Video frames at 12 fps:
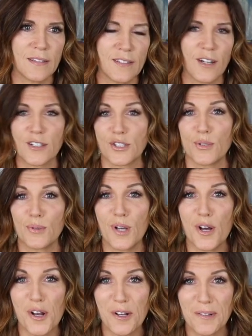not so
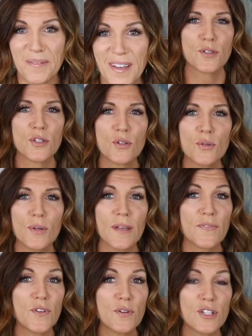long. So
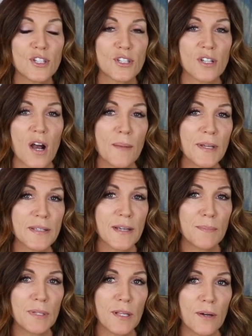if you could just comment
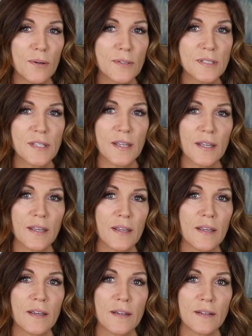down below,
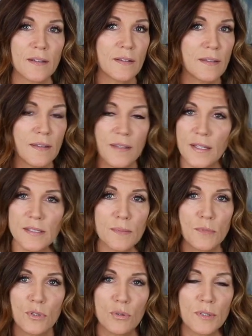say, yes,
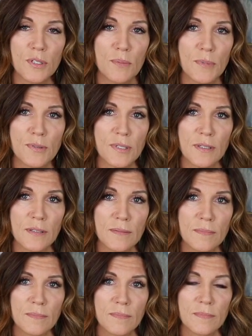I'm cool with no music,
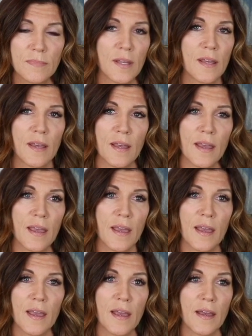
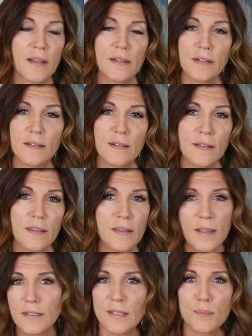and
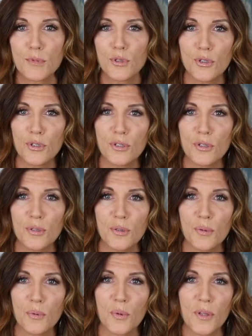yes, I'm cool
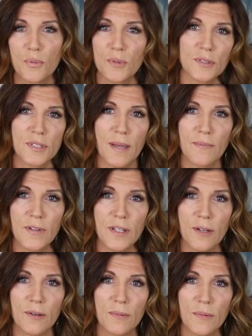with real-time
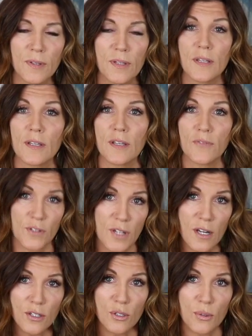video. If you're
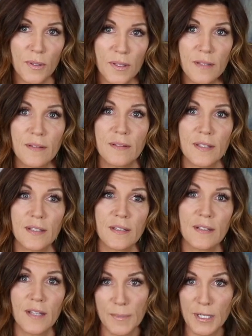not cool with it,
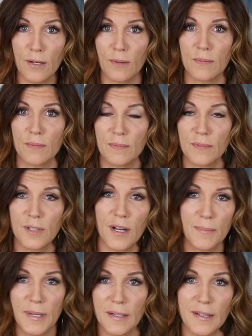then let me know.
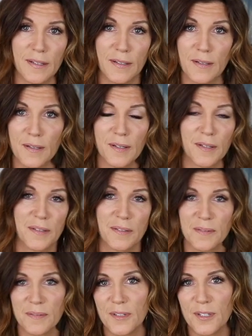Comment. And,
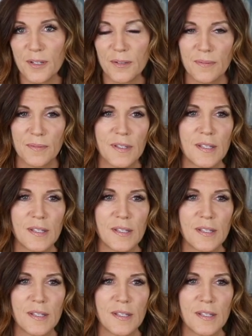you know,